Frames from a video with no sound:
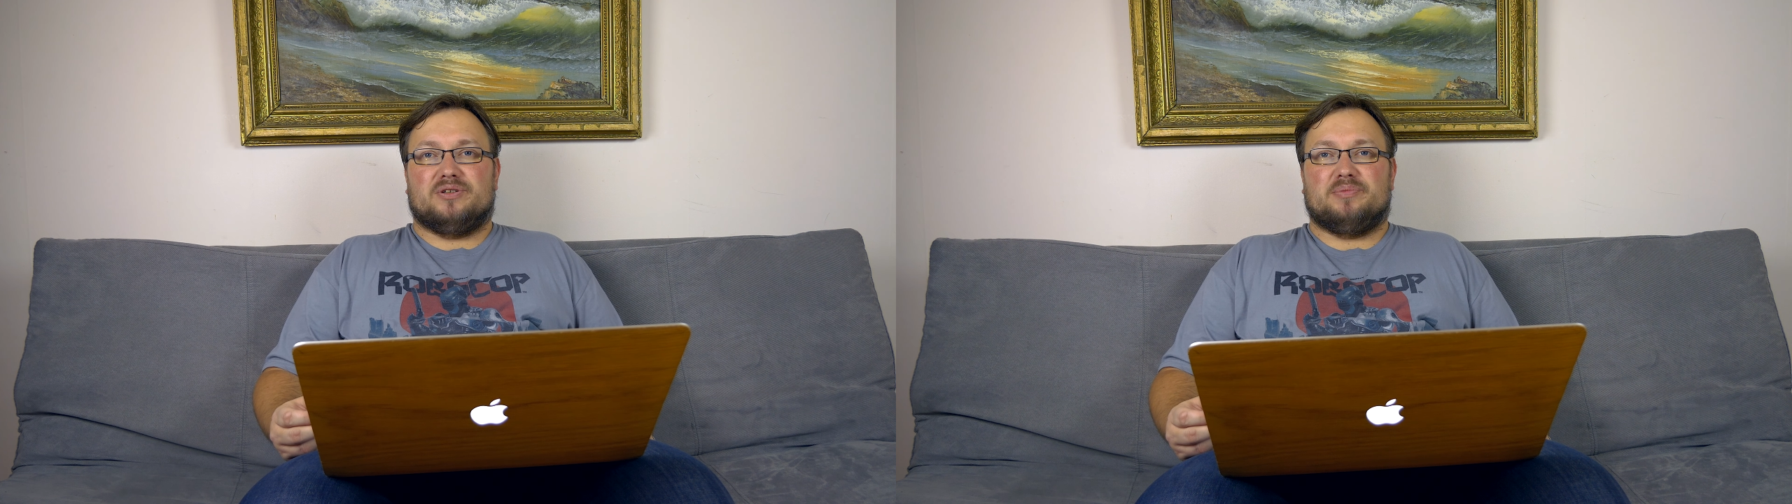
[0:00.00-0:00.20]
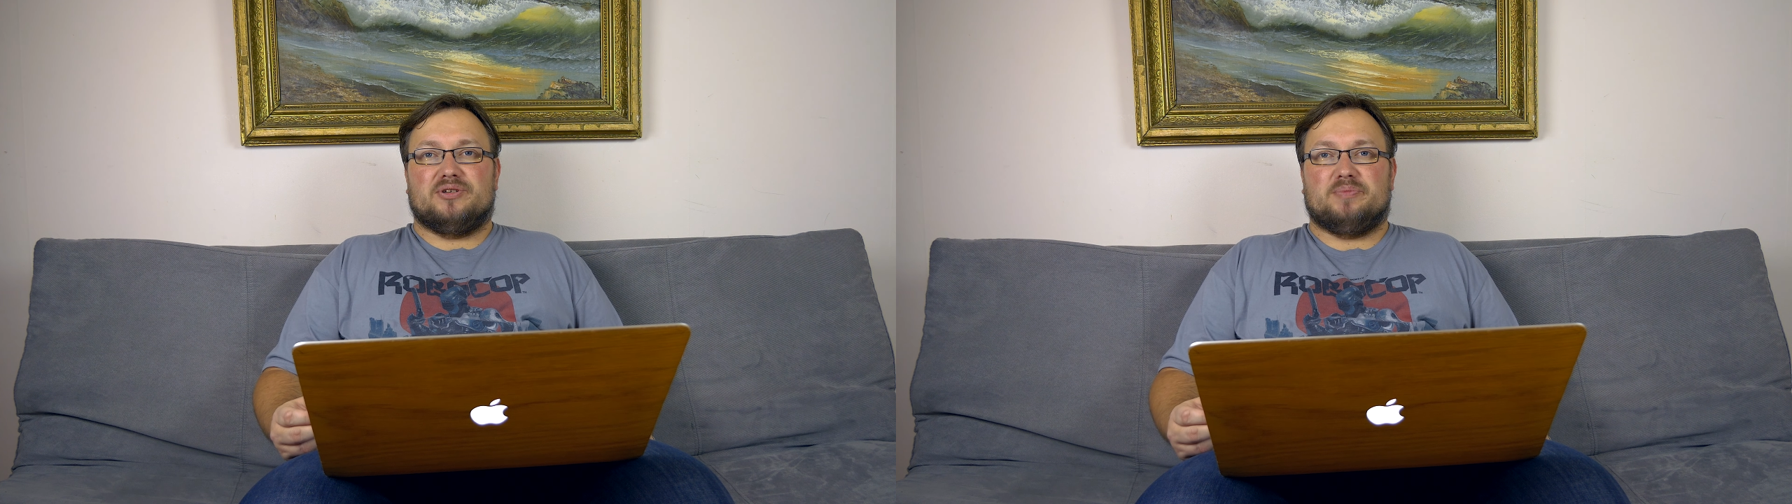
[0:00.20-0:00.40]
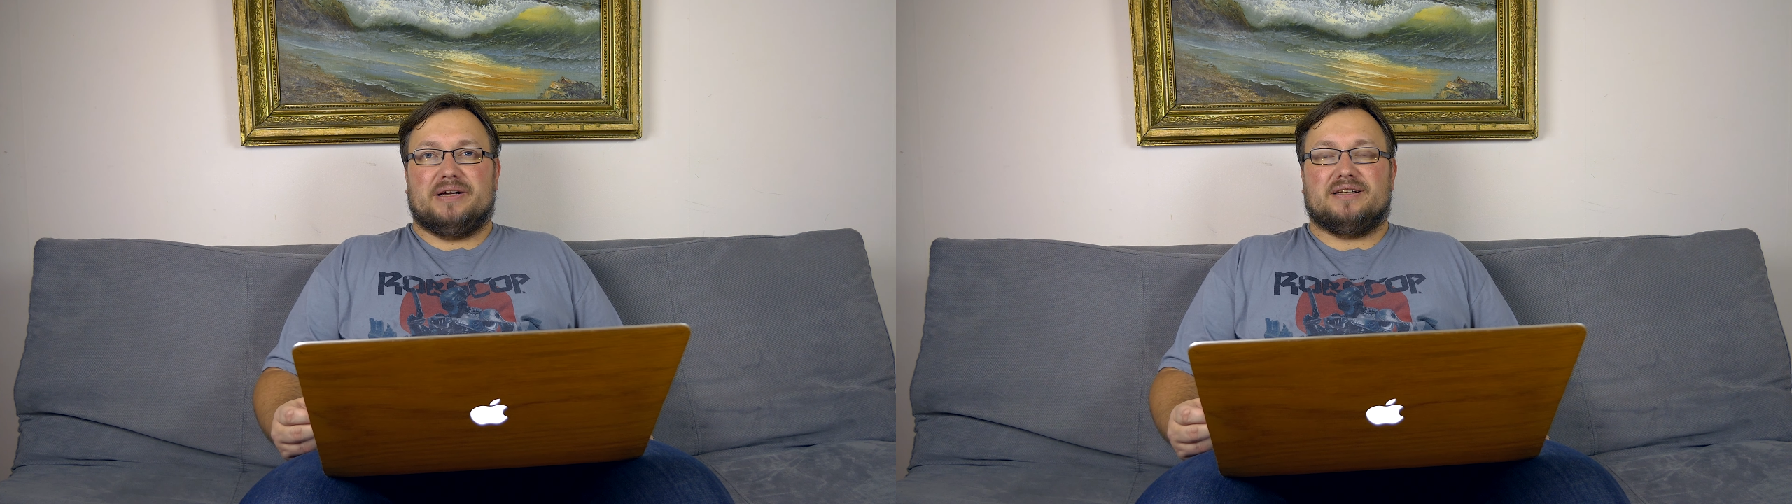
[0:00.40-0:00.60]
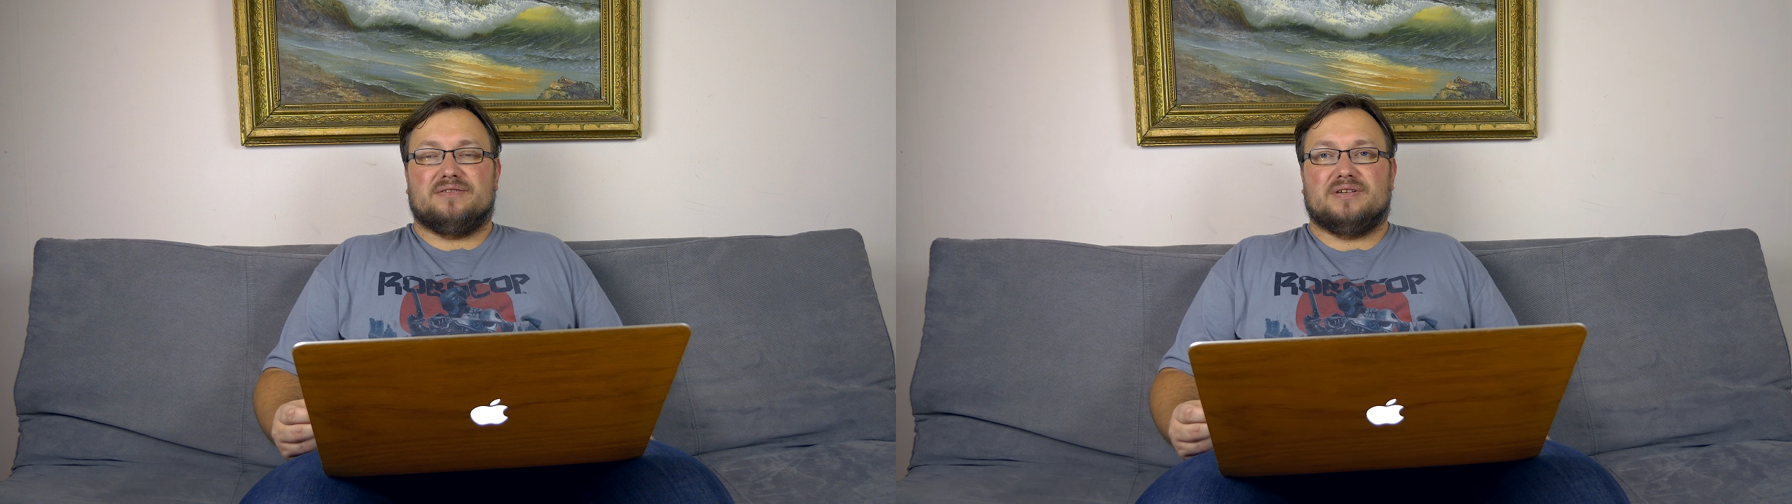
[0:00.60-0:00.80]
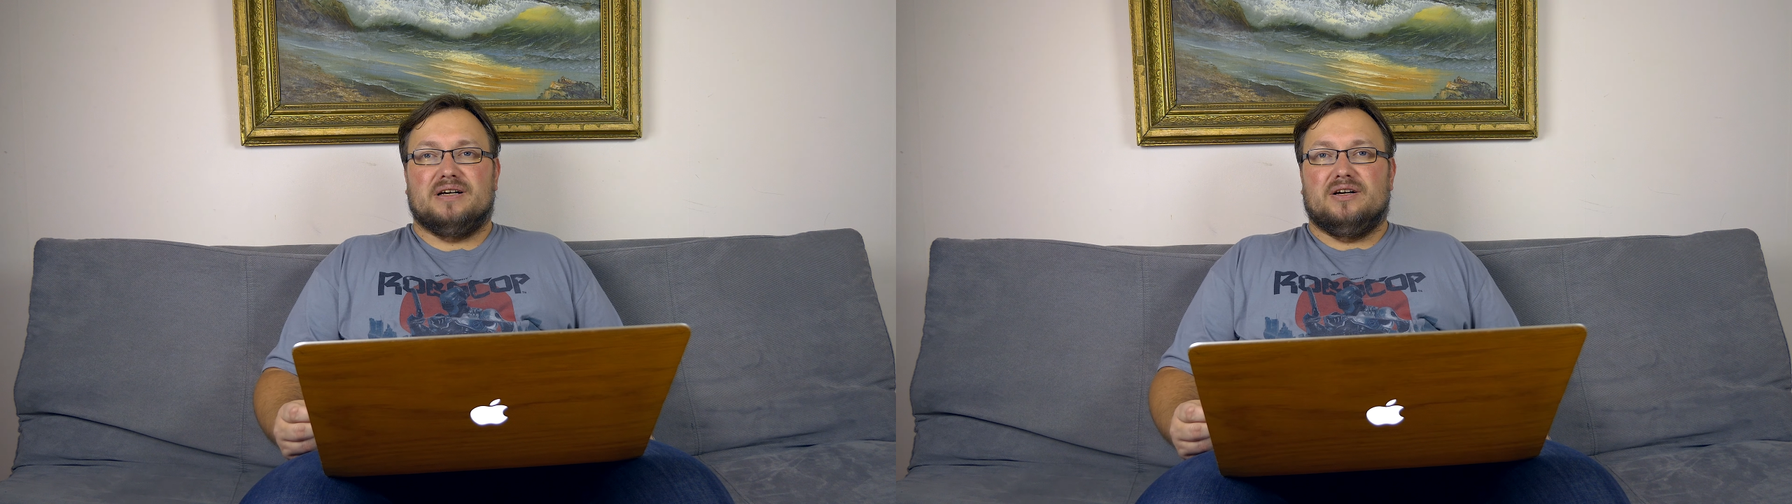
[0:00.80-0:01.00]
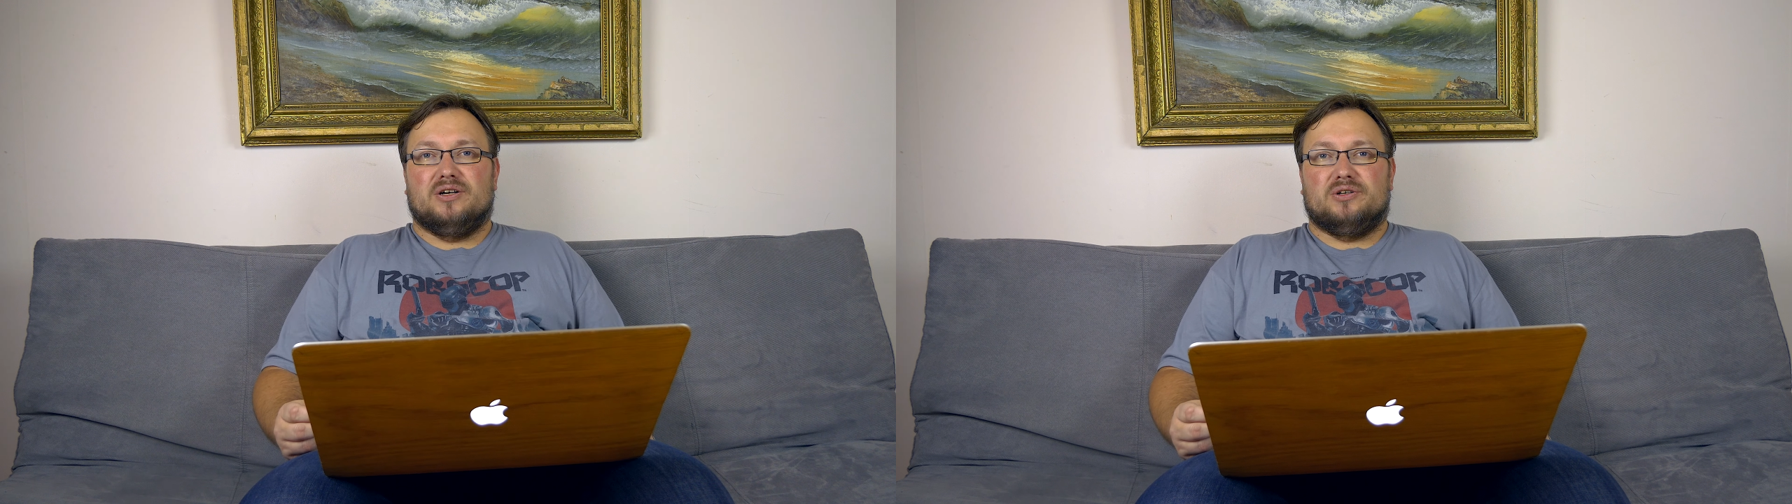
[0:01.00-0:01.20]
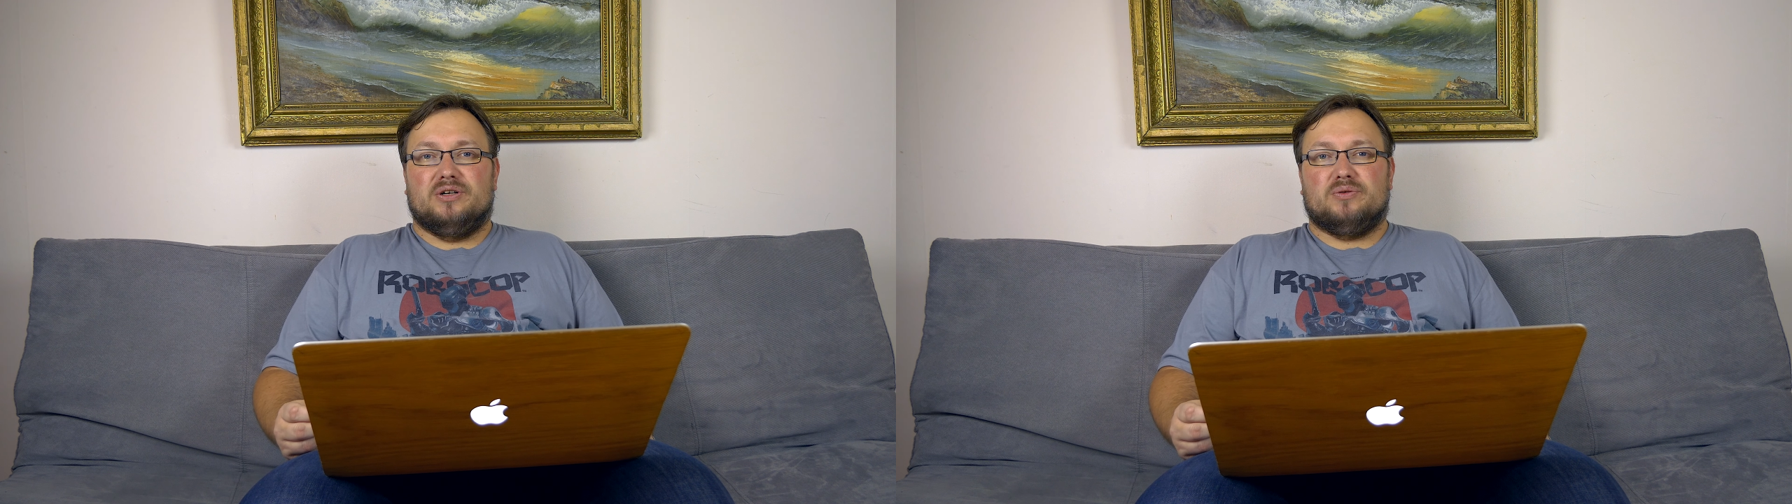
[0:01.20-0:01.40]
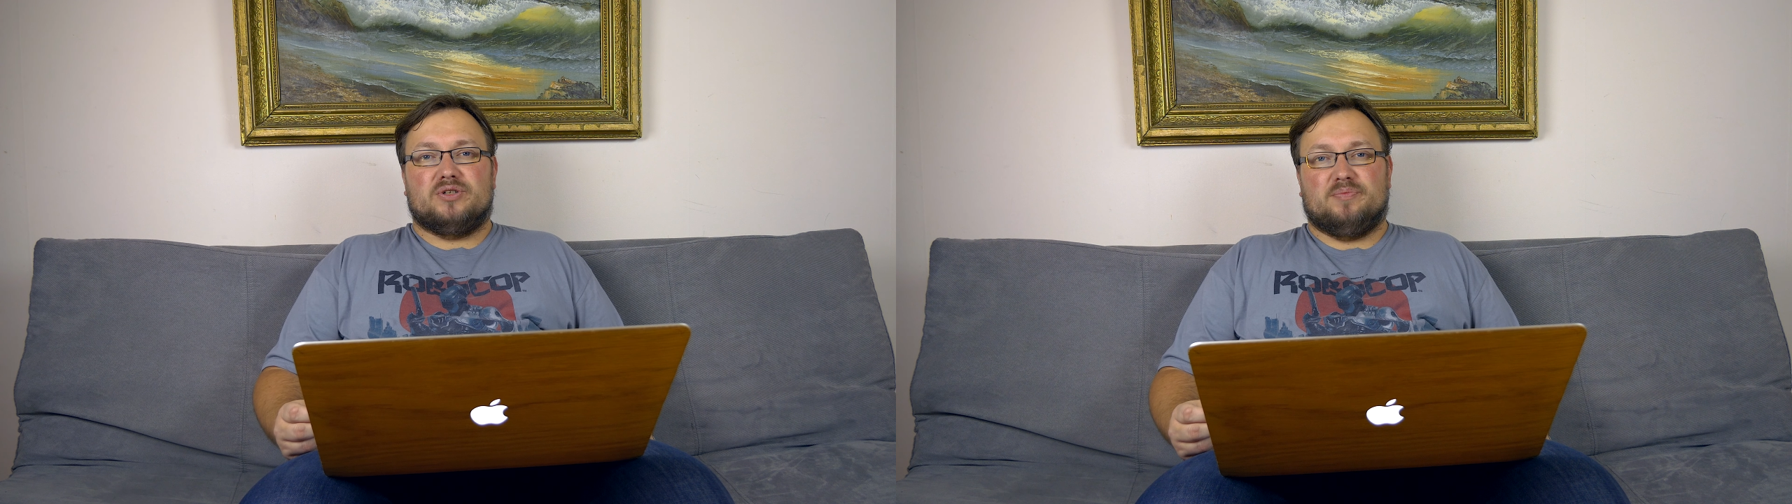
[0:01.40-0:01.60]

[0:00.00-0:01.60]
perspective, who knows?